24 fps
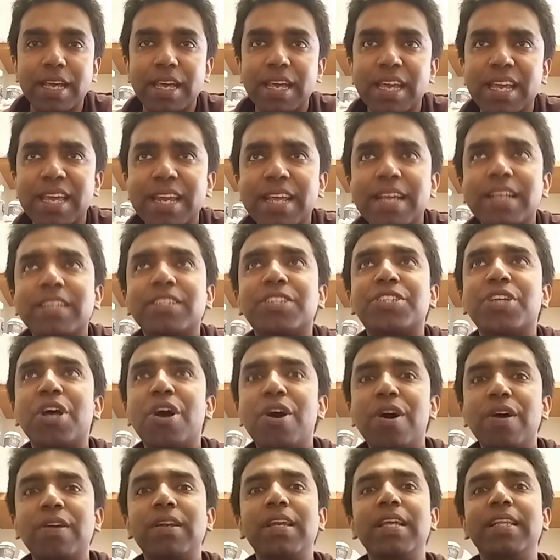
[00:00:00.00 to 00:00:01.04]
It is
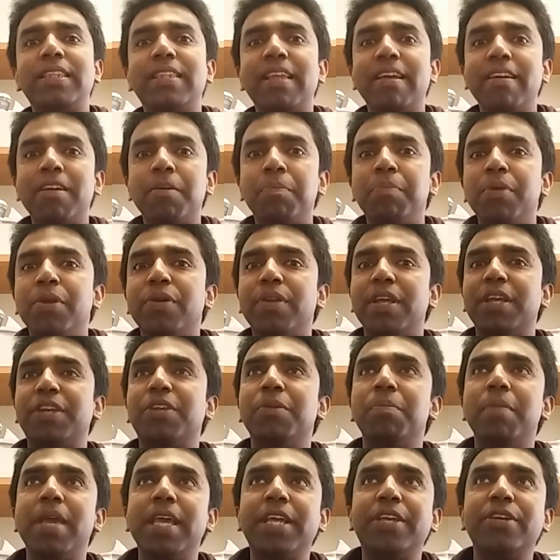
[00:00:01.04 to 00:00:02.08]
oddly therapeutic
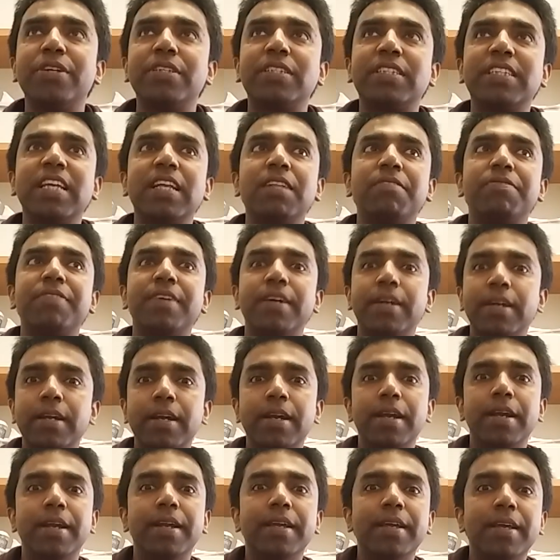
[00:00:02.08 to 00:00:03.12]
to make yourself
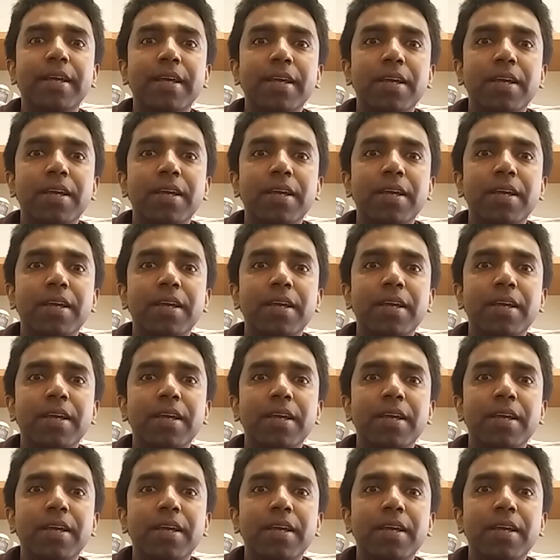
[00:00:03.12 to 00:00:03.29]
heard,